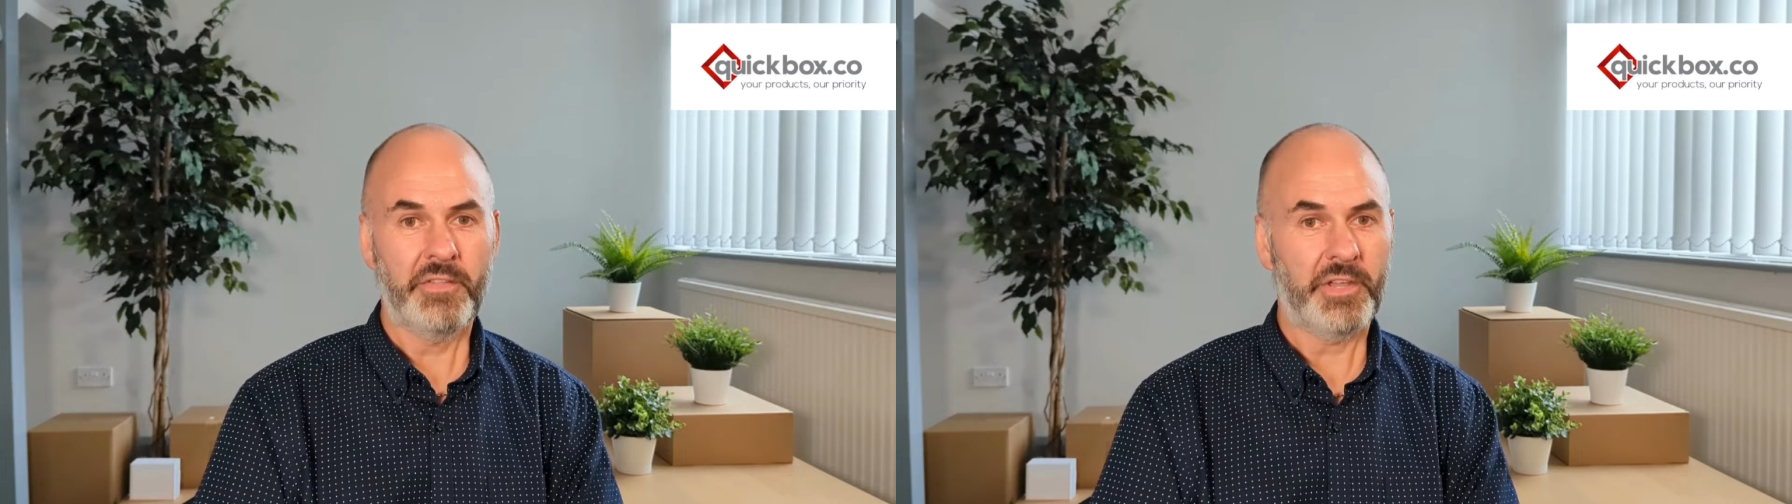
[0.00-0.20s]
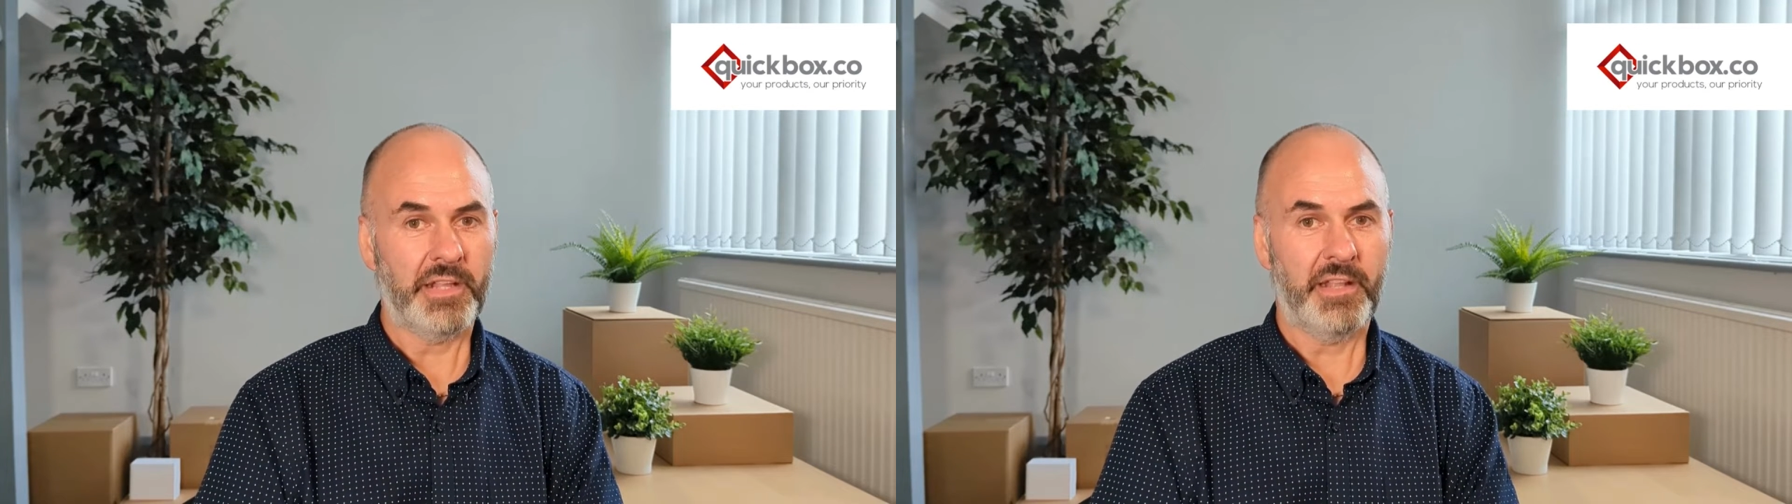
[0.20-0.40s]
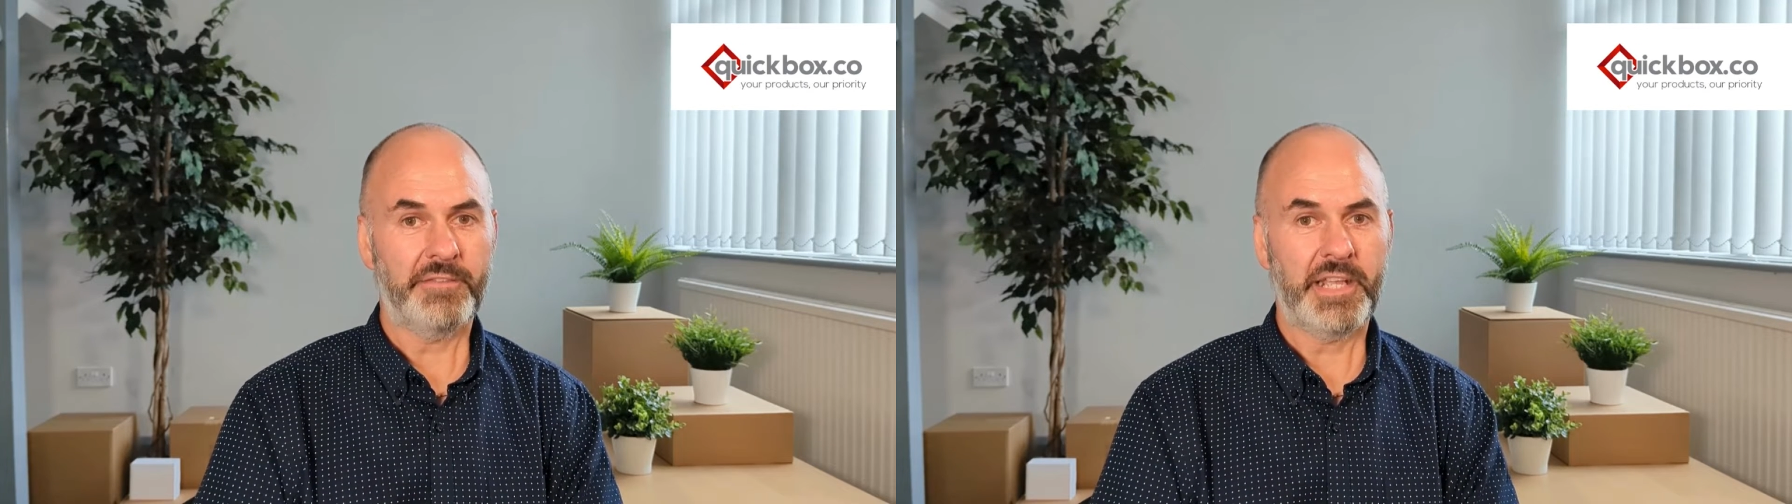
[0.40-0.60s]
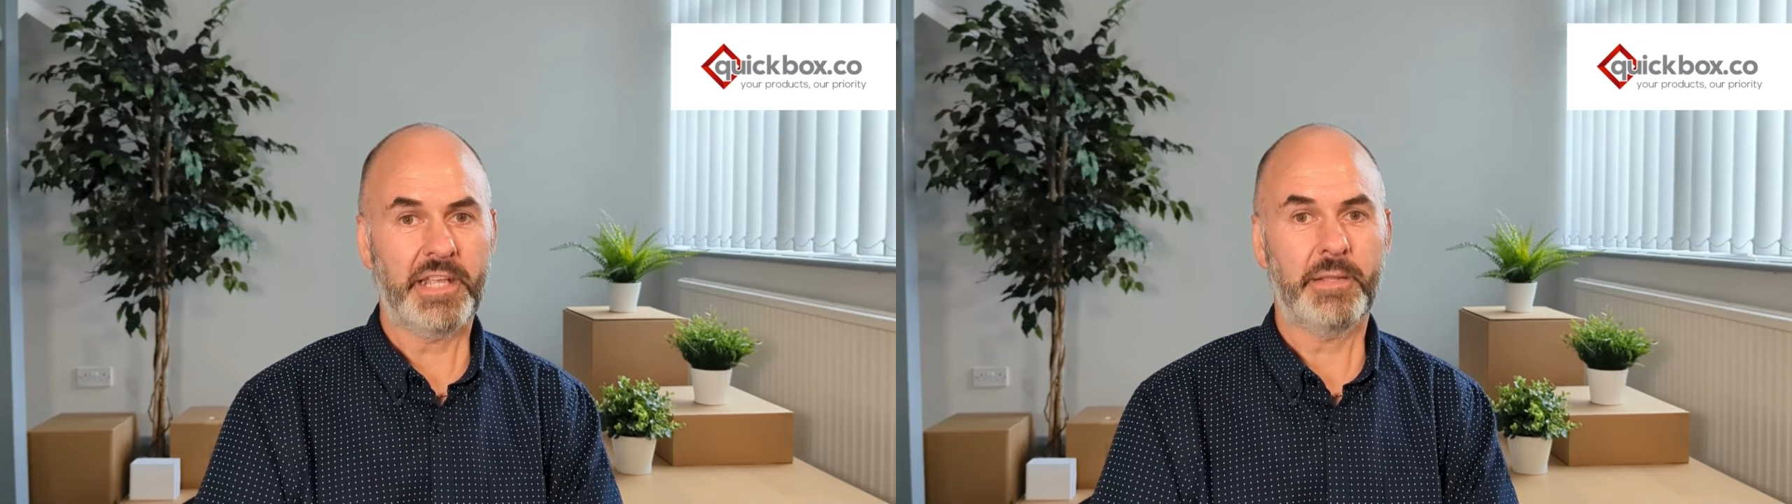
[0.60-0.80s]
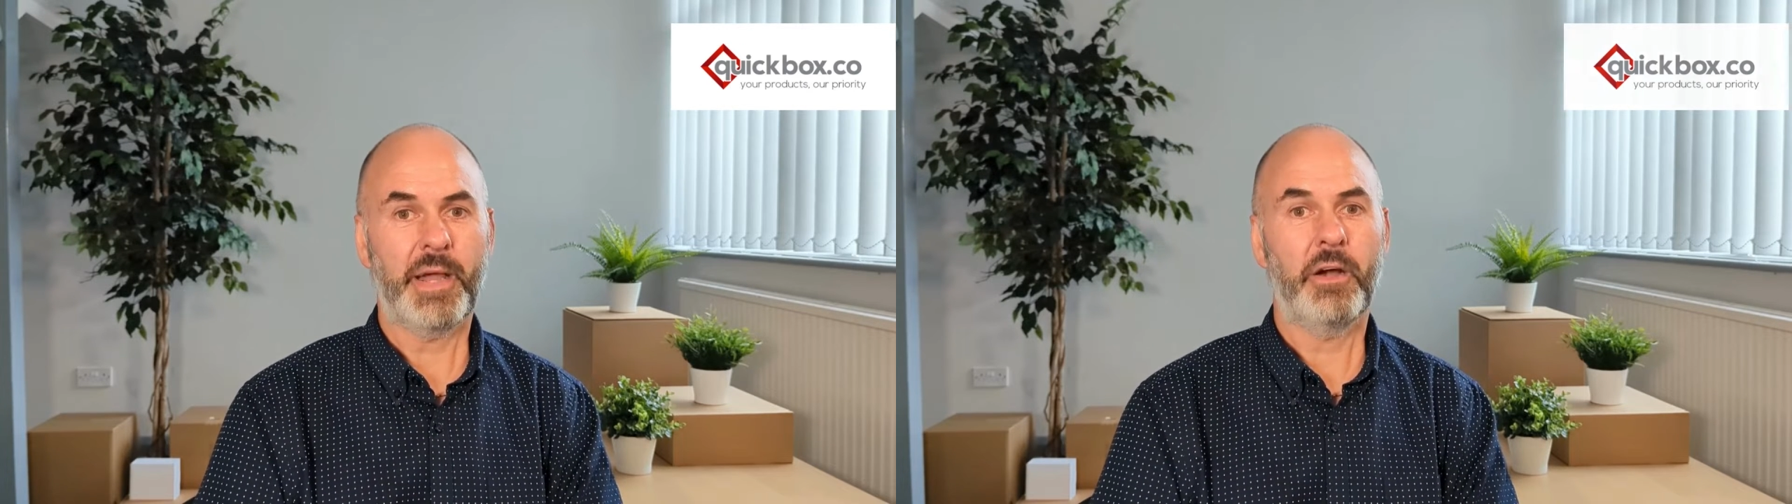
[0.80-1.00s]
that I'd left
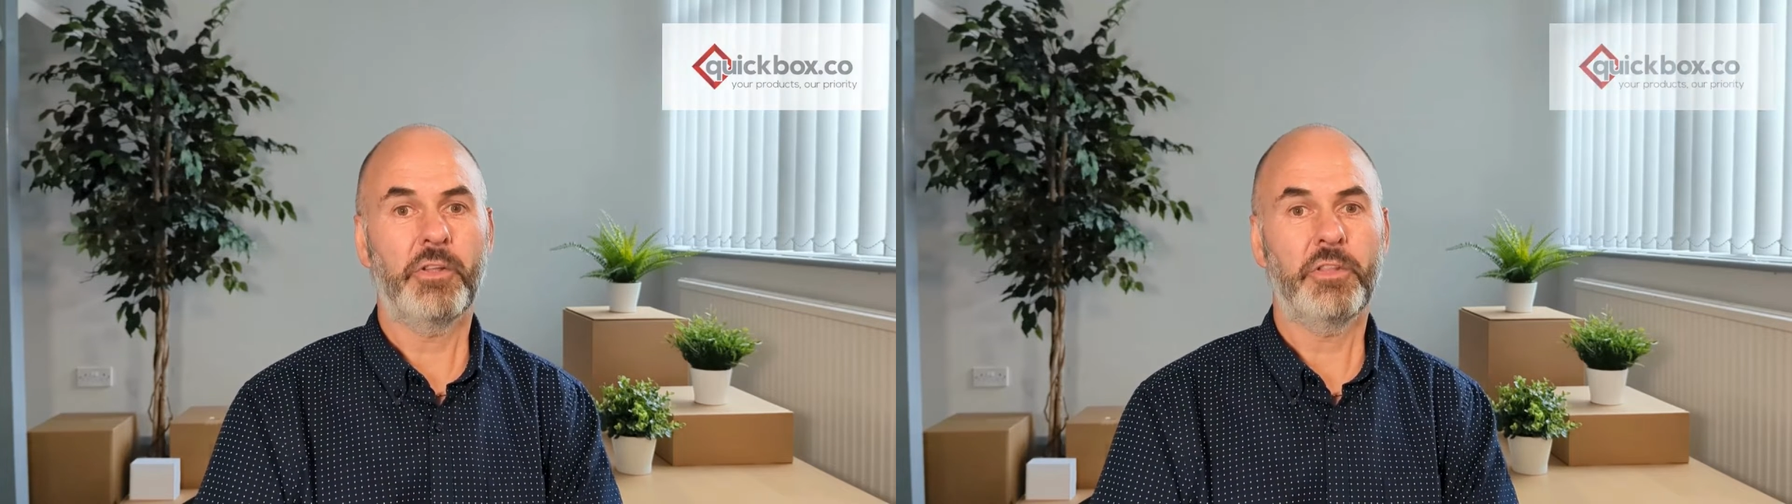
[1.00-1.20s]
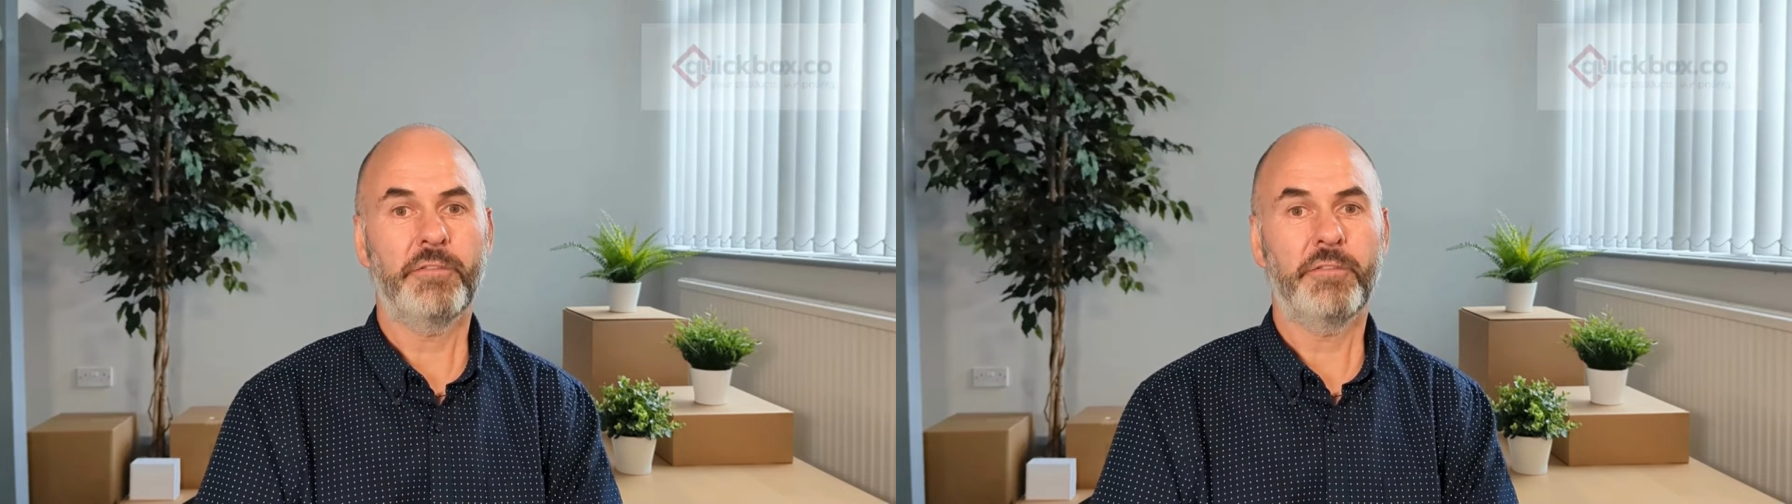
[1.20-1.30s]
kicking about on the